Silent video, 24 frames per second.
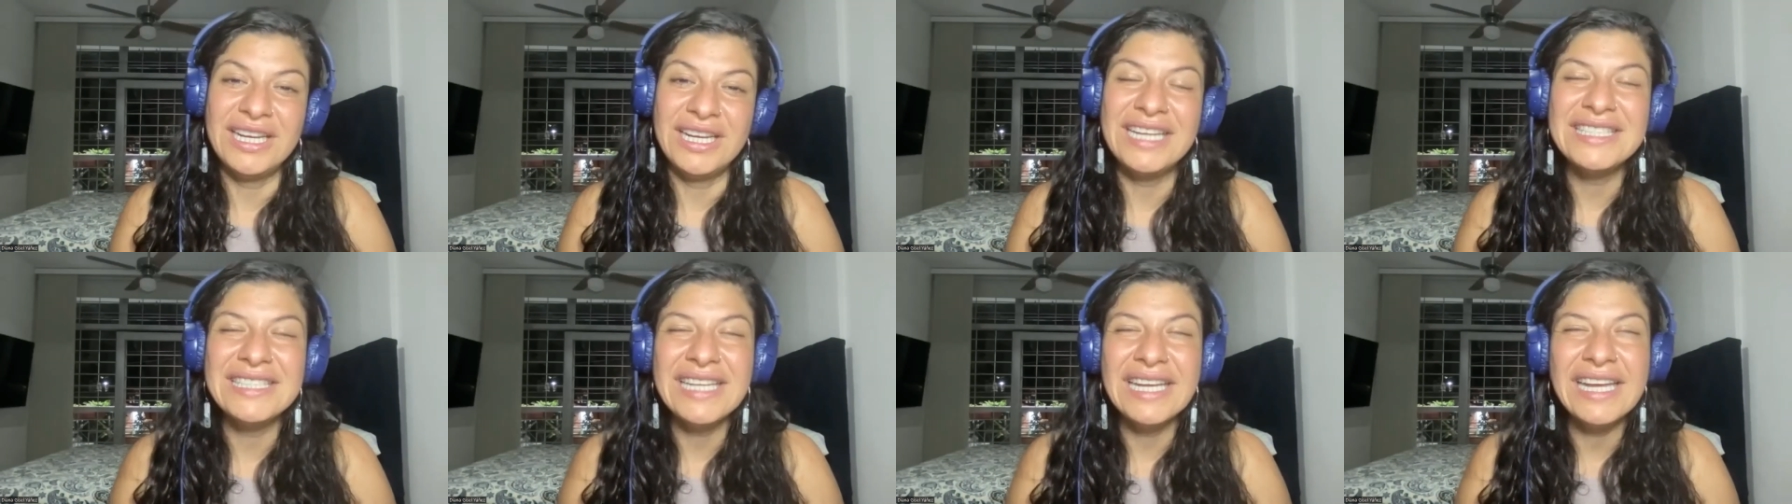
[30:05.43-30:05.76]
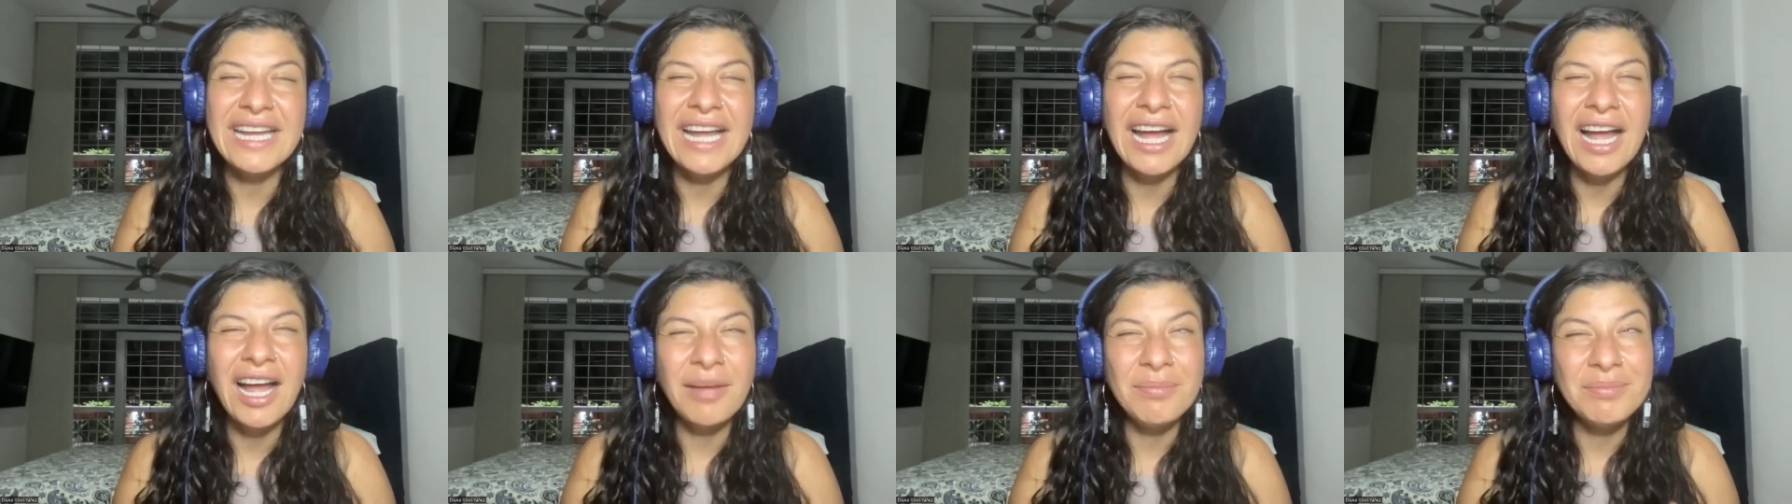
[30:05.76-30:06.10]
I
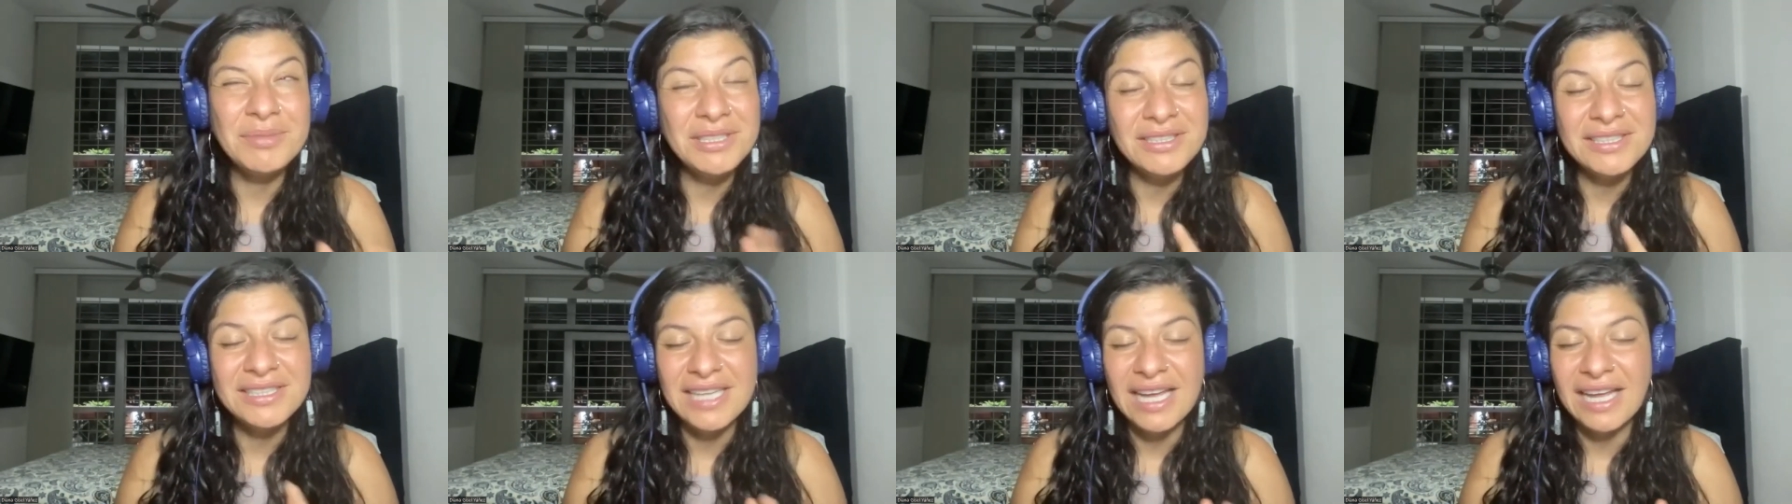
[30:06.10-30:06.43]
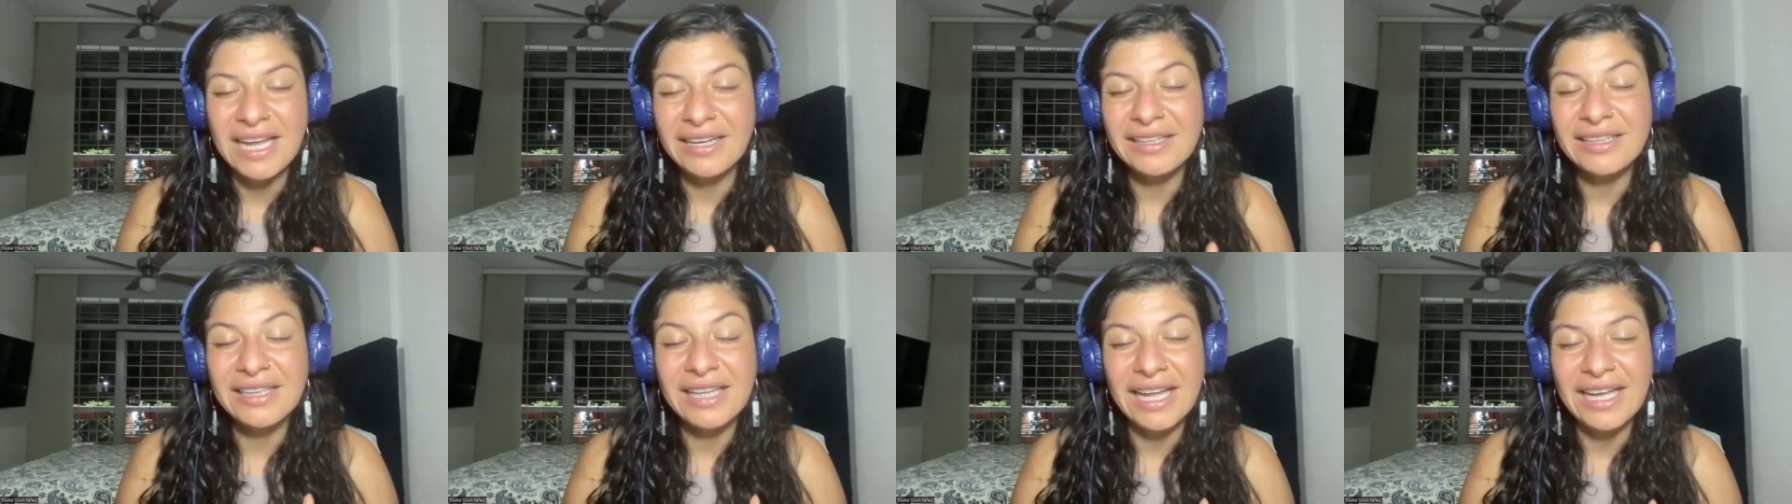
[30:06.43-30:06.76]
take up to
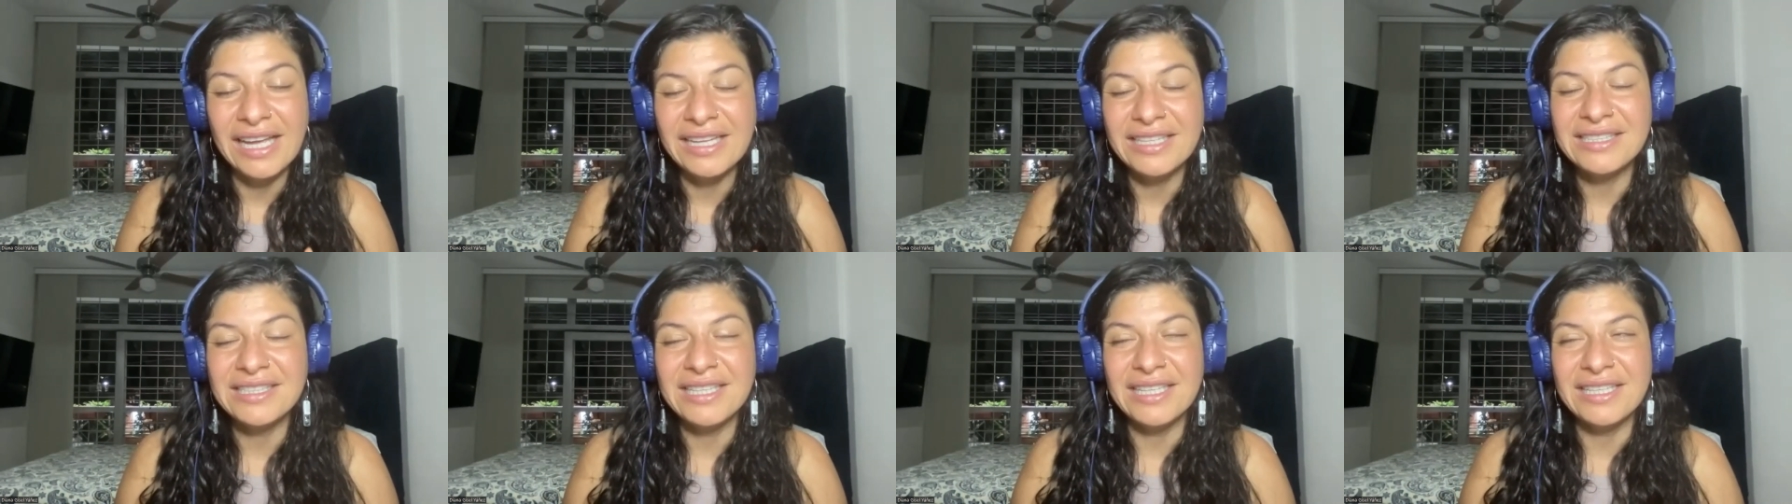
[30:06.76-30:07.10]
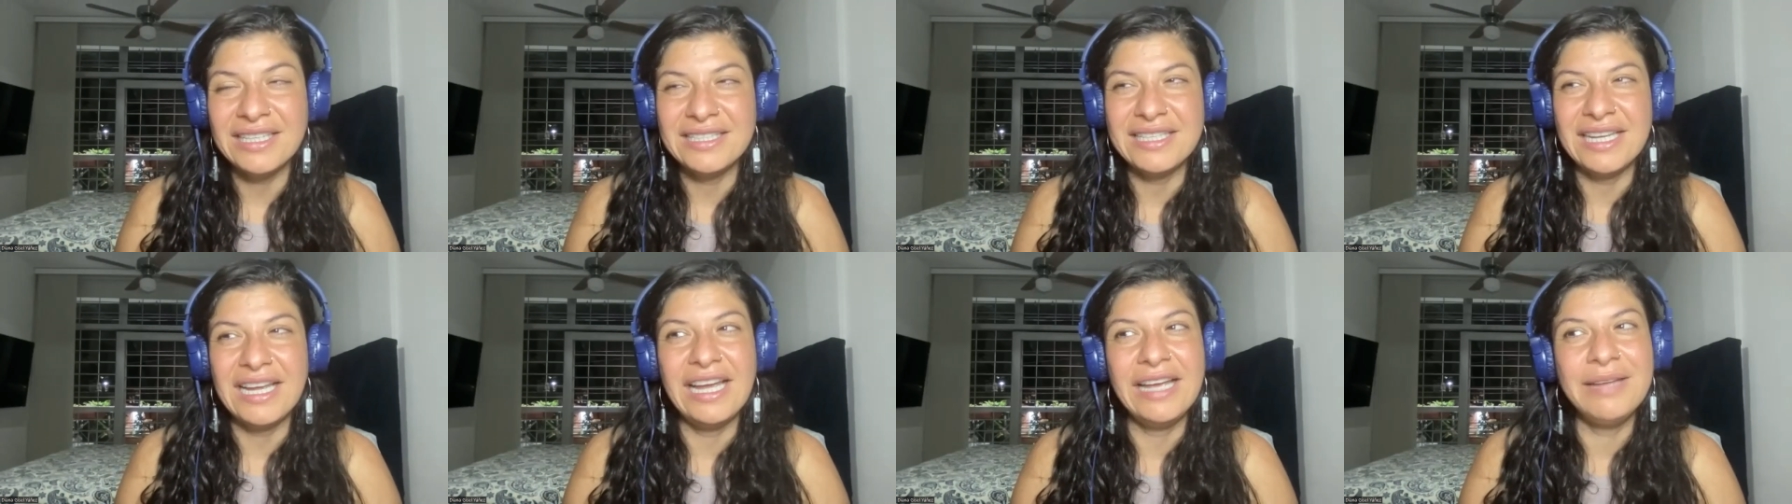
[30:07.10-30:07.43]
10 clients at
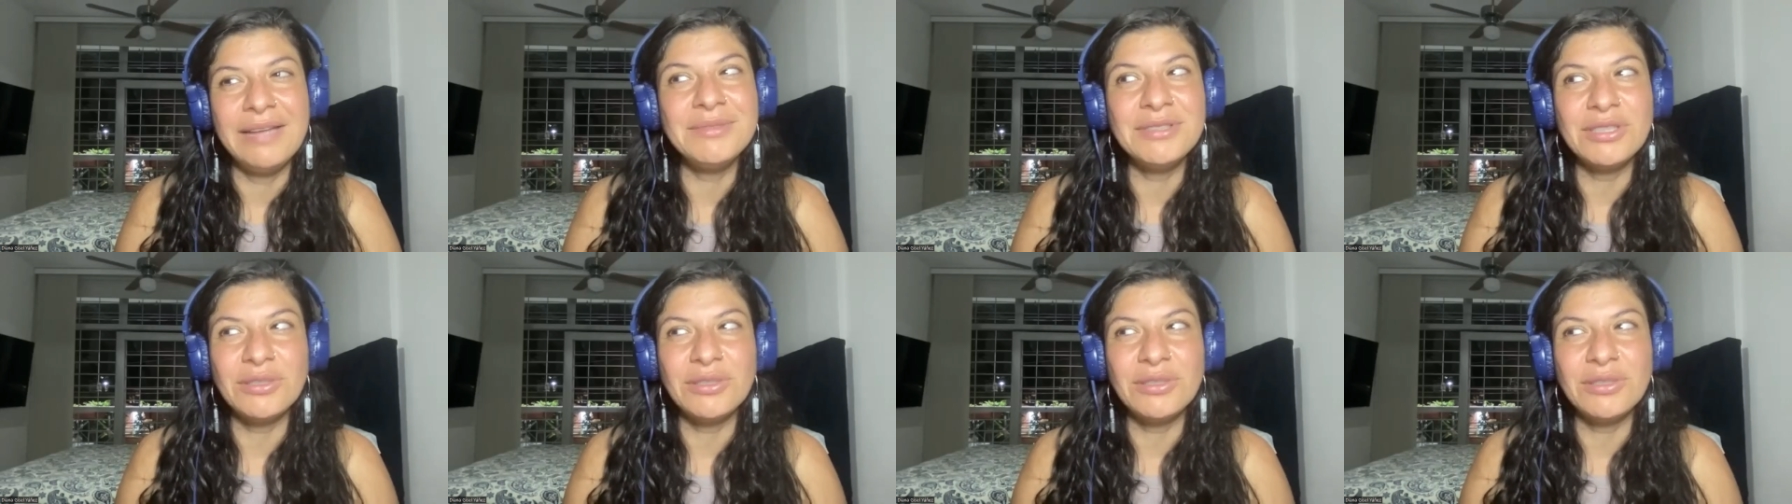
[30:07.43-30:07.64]
a time.